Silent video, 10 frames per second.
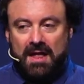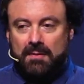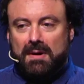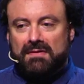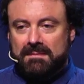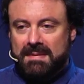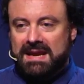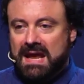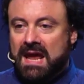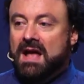While the
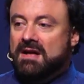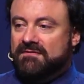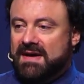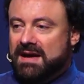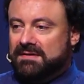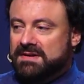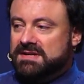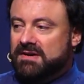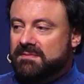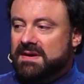many
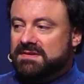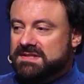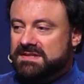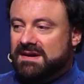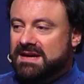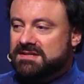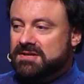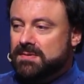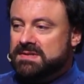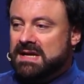founders of modern science
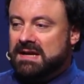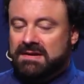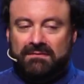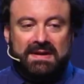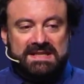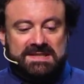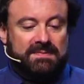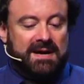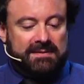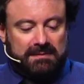who was a
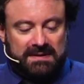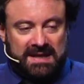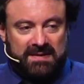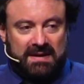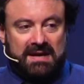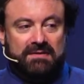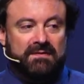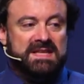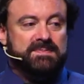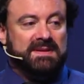convinced Bible believer, a
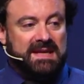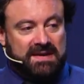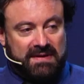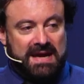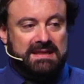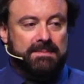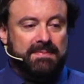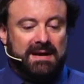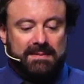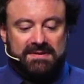convinced believer in the
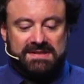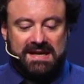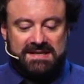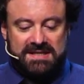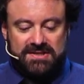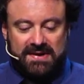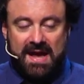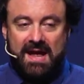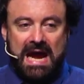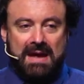Bible's history.
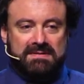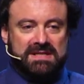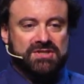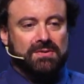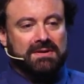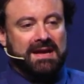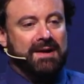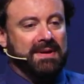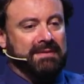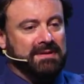And there's a
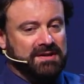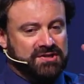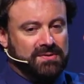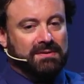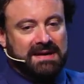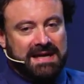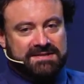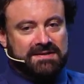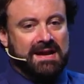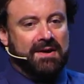shortcut. We have a lot of
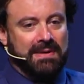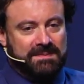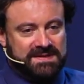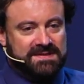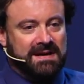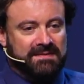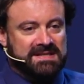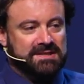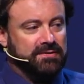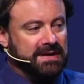shortcuts on our website.
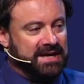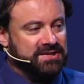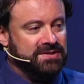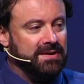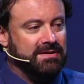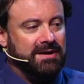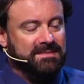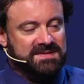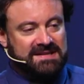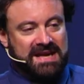This is
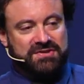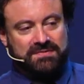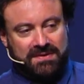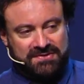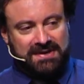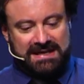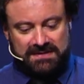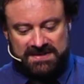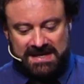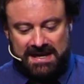creation.com/roots. You get
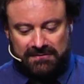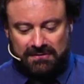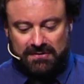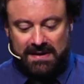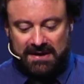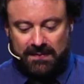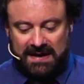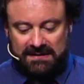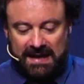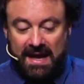to this article quite
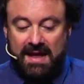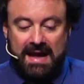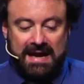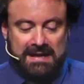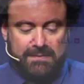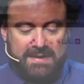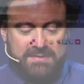quickly. Another one